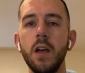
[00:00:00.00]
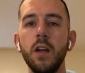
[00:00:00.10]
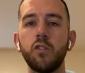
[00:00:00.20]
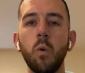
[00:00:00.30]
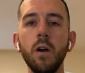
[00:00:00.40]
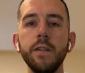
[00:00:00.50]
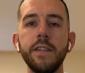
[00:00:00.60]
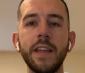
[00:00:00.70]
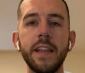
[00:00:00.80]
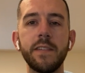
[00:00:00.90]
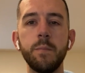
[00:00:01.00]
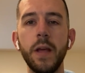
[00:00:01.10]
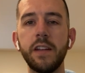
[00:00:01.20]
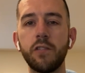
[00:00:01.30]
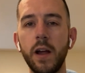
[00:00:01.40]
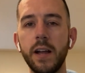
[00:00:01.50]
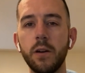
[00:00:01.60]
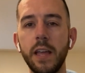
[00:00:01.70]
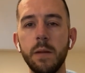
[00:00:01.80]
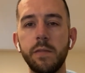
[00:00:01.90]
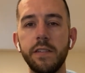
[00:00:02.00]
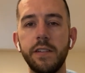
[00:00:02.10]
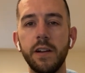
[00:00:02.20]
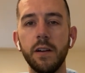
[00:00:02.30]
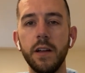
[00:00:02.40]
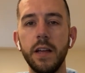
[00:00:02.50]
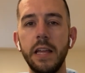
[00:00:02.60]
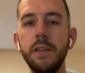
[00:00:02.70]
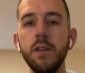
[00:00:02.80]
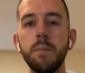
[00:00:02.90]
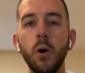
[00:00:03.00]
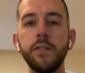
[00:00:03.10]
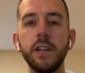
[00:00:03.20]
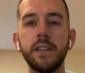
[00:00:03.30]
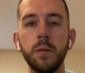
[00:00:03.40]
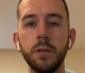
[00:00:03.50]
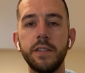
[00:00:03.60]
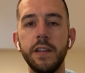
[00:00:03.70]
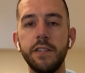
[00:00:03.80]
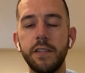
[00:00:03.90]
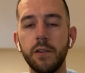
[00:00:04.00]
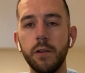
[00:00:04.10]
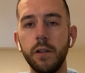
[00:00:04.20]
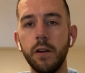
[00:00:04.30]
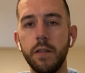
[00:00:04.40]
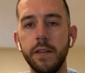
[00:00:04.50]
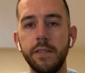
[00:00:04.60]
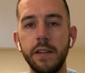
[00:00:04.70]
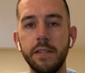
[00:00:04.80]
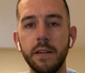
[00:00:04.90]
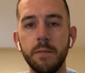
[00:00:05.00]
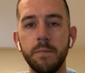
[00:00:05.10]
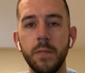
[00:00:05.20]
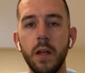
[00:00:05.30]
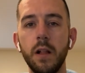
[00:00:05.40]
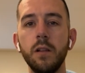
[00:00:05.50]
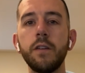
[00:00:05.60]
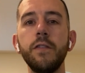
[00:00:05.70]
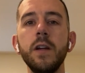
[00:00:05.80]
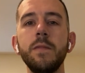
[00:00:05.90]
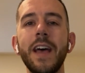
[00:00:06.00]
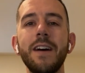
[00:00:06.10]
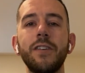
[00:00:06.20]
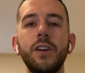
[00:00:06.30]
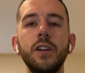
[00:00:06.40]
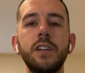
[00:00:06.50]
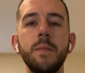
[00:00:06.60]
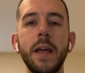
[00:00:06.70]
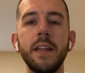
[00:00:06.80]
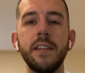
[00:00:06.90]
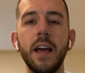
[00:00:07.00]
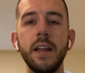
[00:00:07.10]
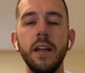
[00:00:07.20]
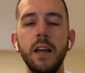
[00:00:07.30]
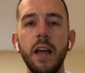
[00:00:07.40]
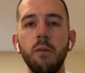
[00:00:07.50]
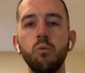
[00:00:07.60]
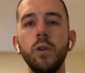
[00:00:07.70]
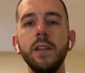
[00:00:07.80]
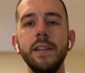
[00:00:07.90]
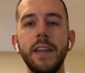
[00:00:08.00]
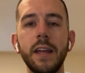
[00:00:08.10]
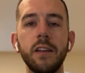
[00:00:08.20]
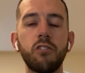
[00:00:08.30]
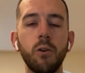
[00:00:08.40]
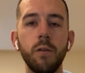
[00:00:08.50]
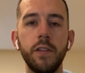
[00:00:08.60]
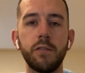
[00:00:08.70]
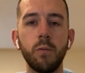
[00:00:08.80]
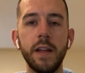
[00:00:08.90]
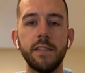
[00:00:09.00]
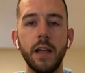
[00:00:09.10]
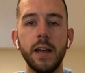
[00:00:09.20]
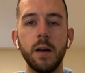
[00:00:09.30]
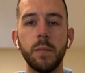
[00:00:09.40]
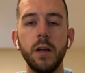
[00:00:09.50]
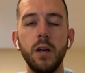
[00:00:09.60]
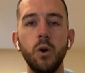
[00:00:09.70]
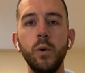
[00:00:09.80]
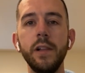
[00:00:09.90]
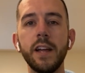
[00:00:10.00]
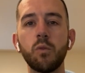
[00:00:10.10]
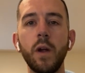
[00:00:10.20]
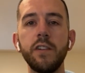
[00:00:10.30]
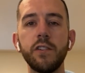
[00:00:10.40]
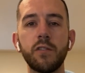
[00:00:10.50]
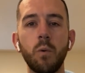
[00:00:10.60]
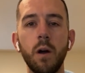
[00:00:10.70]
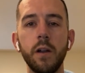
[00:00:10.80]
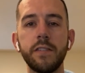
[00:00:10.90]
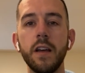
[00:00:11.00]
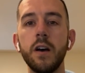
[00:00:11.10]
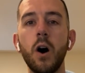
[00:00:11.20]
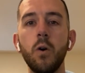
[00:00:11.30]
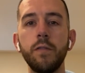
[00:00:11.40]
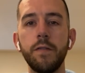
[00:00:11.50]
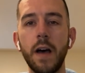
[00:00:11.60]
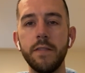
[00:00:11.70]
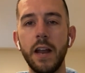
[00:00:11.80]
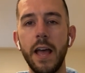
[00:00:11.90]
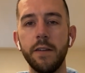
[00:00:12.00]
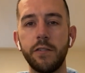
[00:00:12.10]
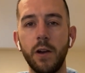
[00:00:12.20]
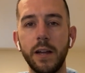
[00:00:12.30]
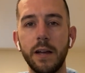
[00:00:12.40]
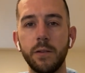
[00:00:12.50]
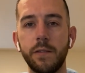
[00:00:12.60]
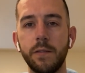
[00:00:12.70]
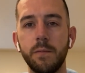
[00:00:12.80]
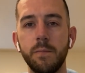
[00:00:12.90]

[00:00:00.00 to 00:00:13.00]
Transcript: Suarez has had some big strikeout games this year, even posting double digits earlier this season. Look for him to have good command tonight and really take control of this Rays lineup. We like Ranger Suarez over five and a half strikeouts.